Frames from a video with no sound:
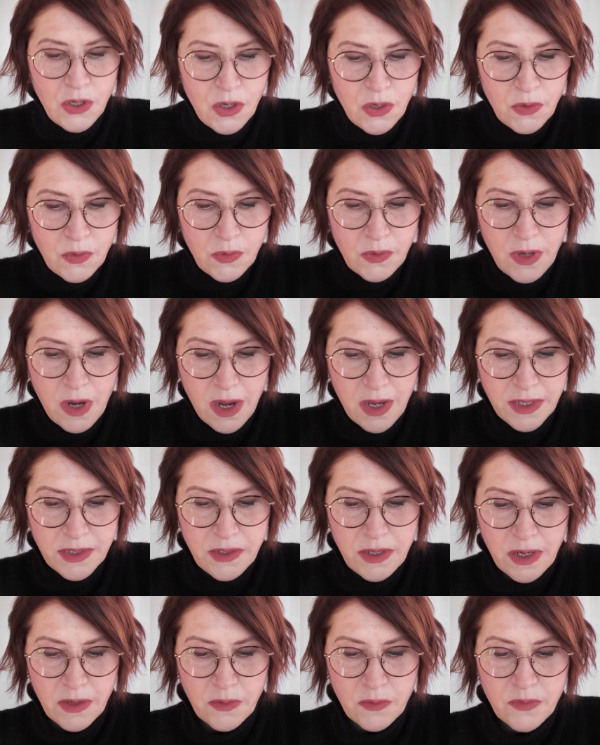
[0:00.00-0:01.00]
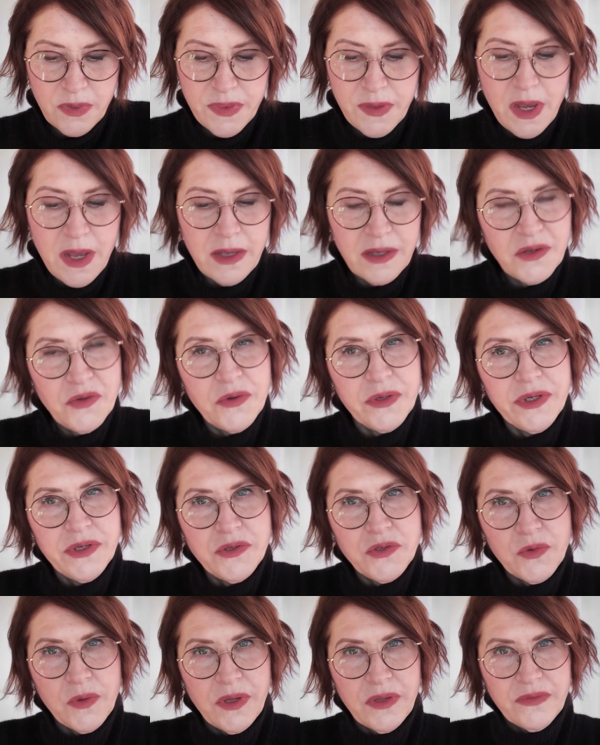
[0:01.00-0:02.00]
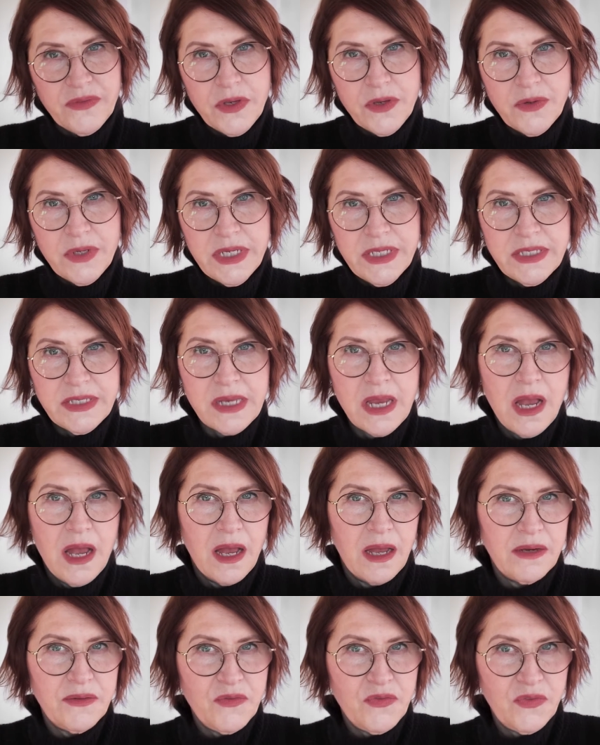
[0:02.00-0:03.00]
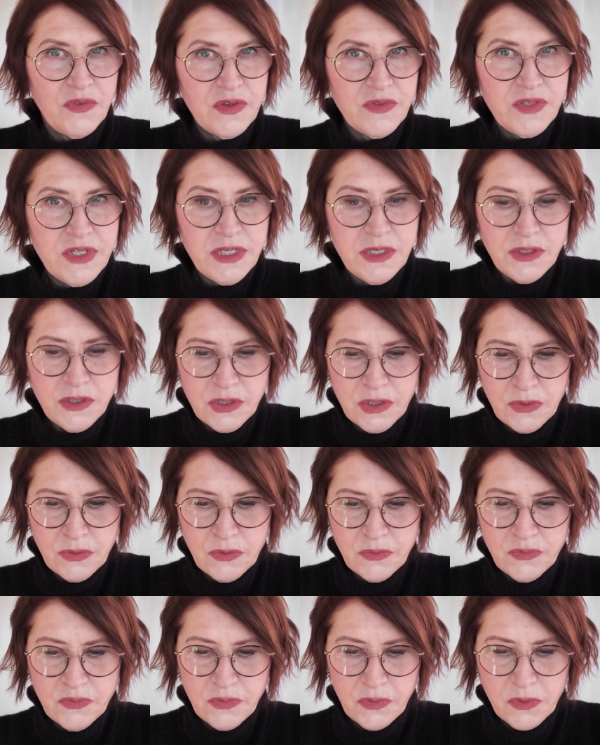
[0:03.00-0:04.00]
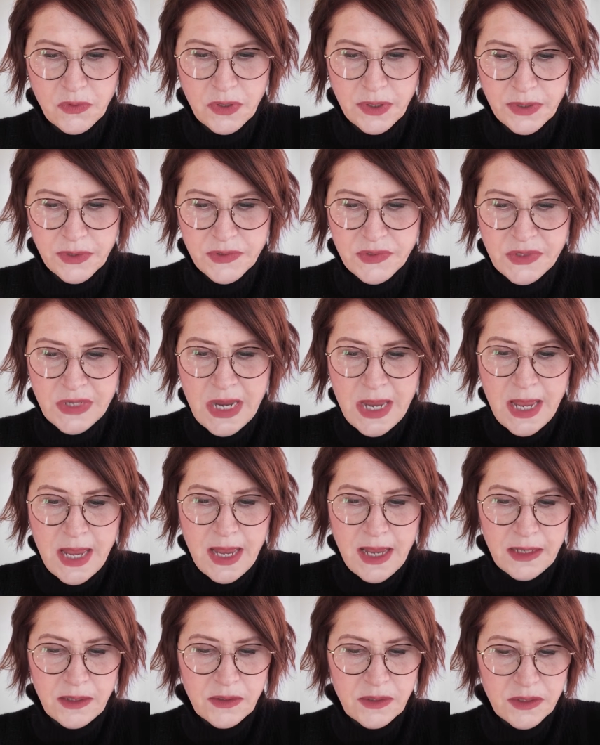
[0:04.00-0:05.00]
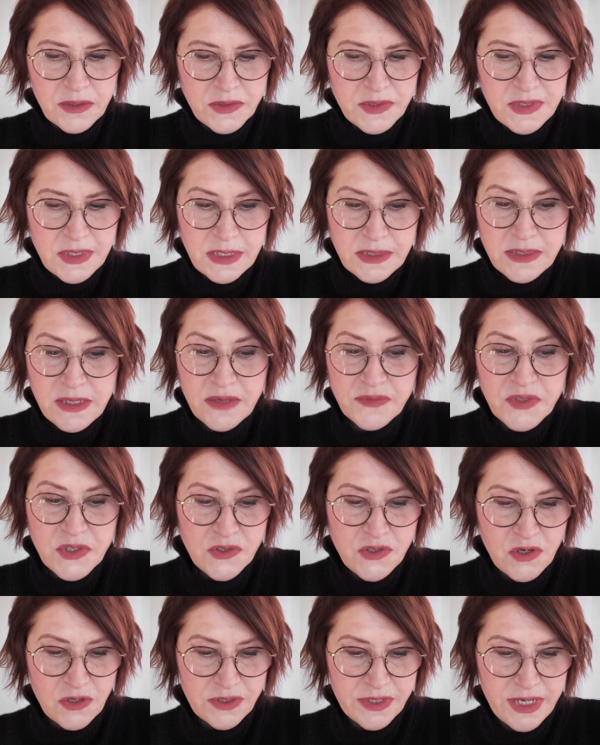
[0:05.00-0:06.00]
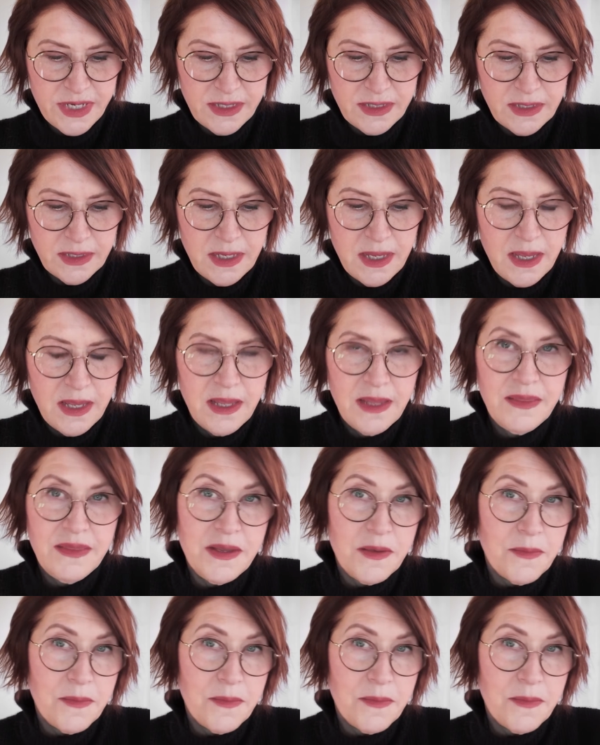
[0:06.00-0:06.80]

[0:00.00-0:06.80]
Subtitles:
new condo with 112 units on 52 floors, and closings have started. The